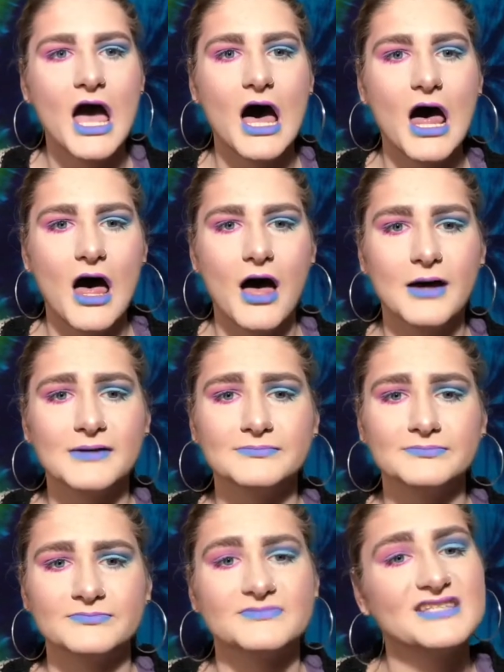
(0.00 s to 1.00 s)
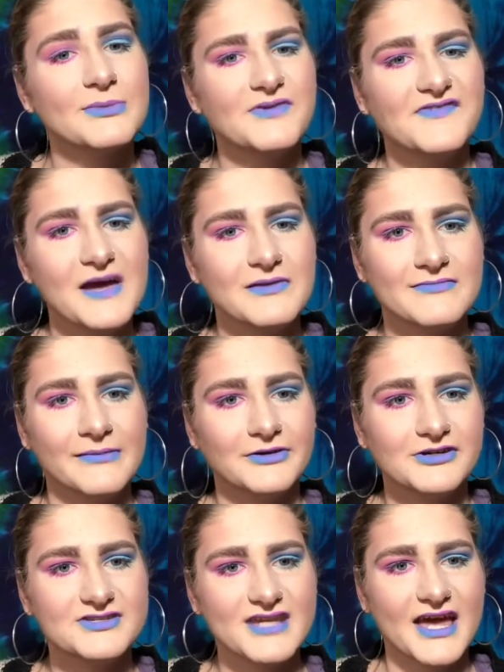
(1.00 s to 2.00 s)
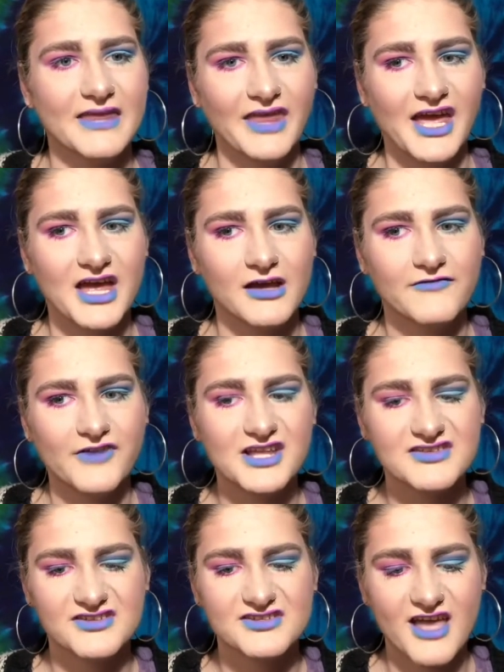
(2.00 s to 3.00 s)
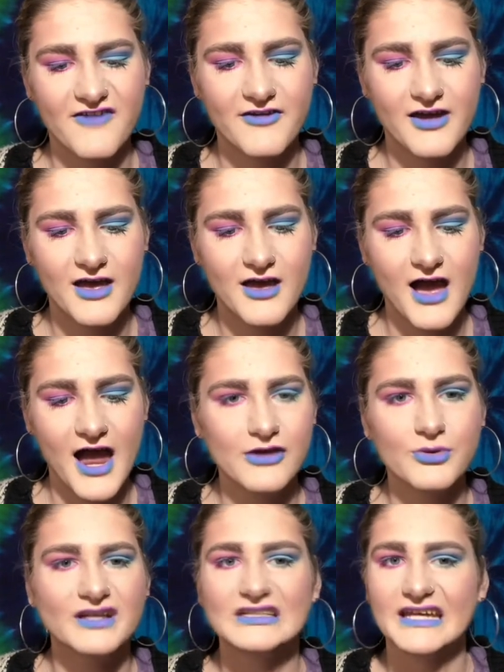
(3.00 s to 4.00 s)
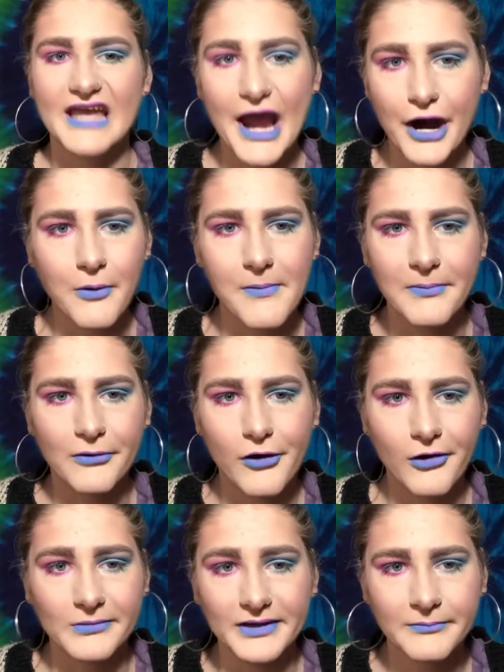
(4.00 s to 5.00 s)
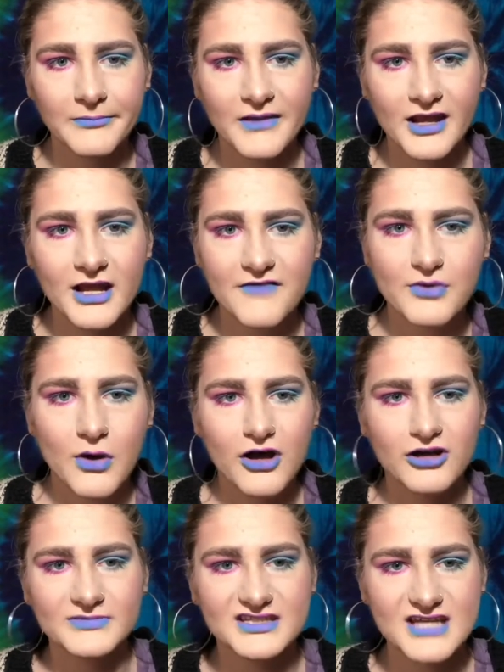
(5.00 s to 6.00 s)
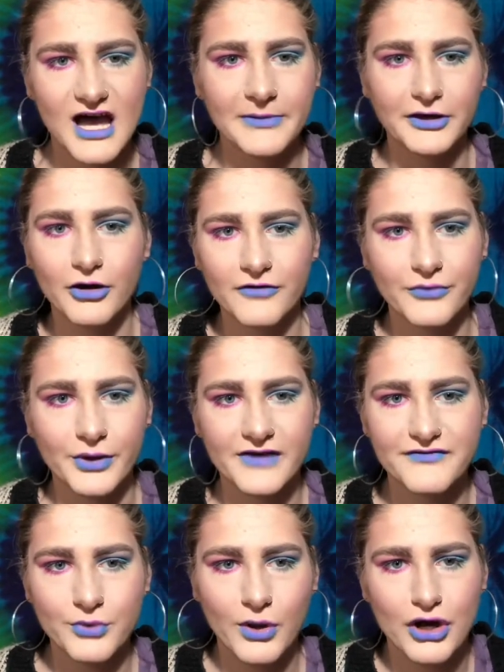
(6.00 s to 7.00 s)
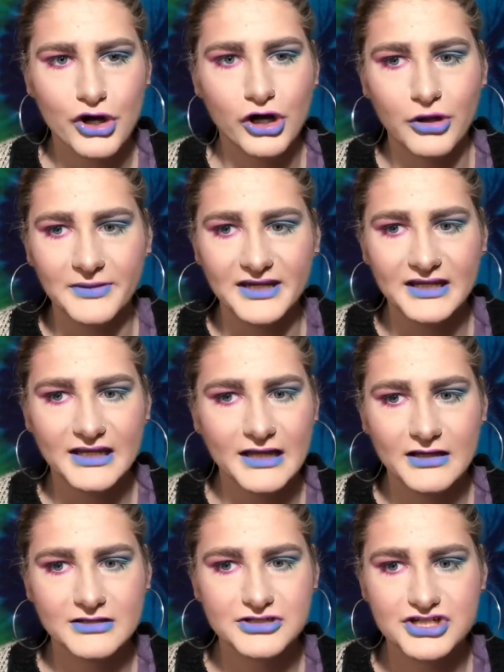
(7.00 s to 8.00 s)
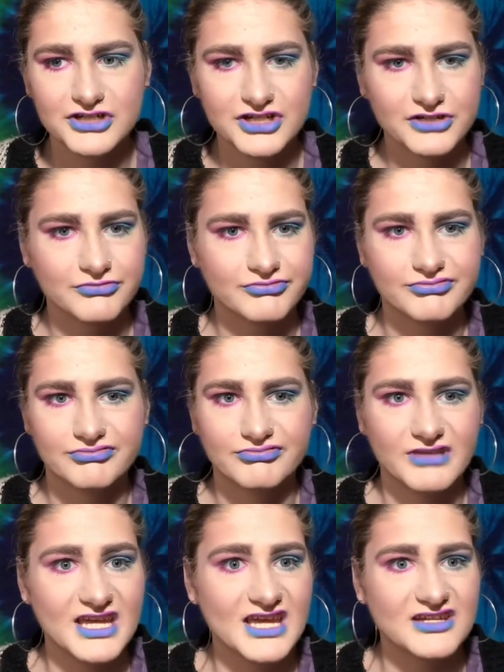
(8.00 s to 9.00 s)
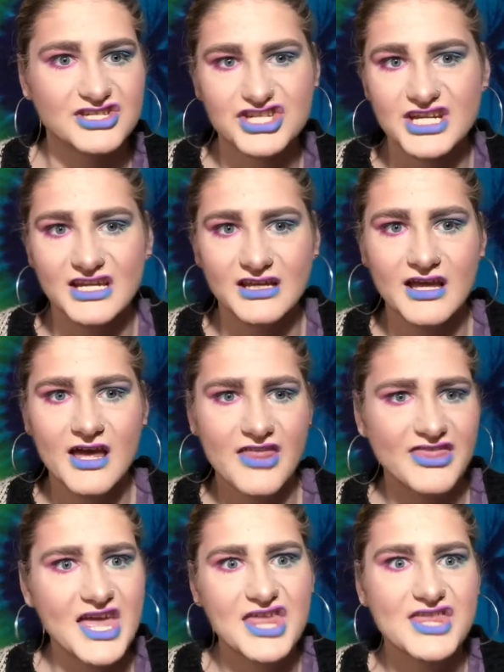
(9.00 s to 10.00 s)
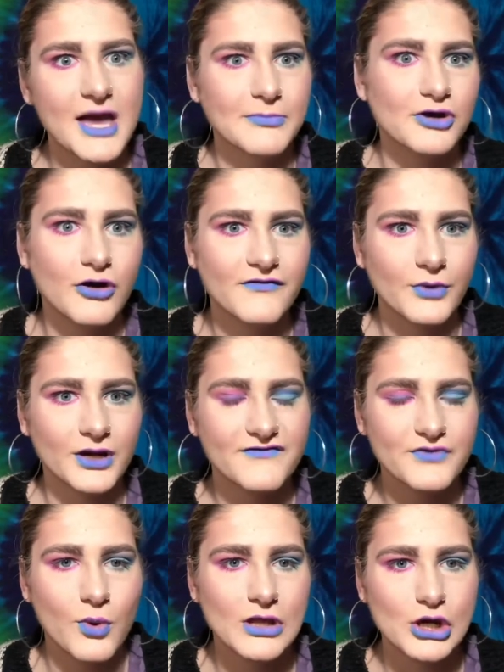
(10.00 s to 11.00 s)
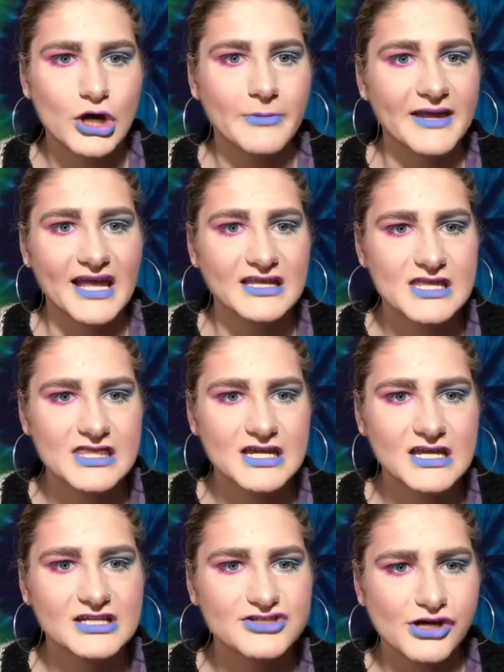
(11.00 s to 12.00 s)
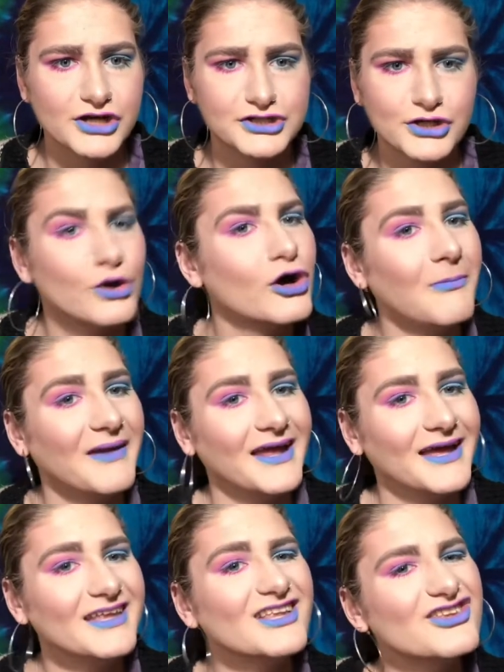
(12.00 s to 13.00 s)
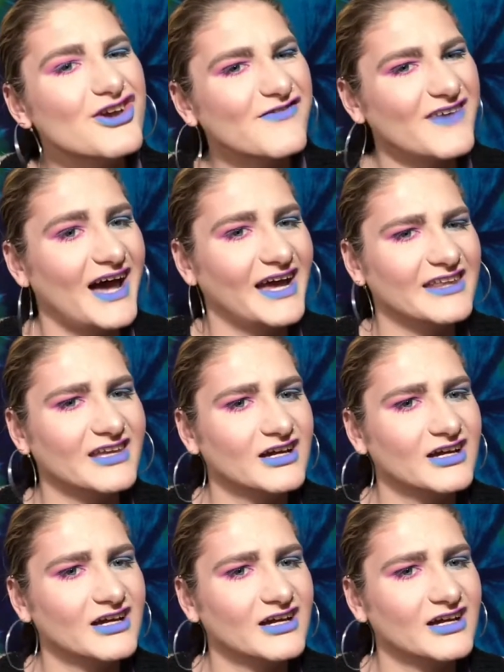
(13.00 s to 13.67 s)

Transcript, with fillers: Um, same with family members and, like, friends and stuff. I don't really care what people call me. If you want to call me Tommy, go for it. If you want to call me sh he, she, they, them, go for it. If you want to call me anything, as long as you don't call me it, you're fine.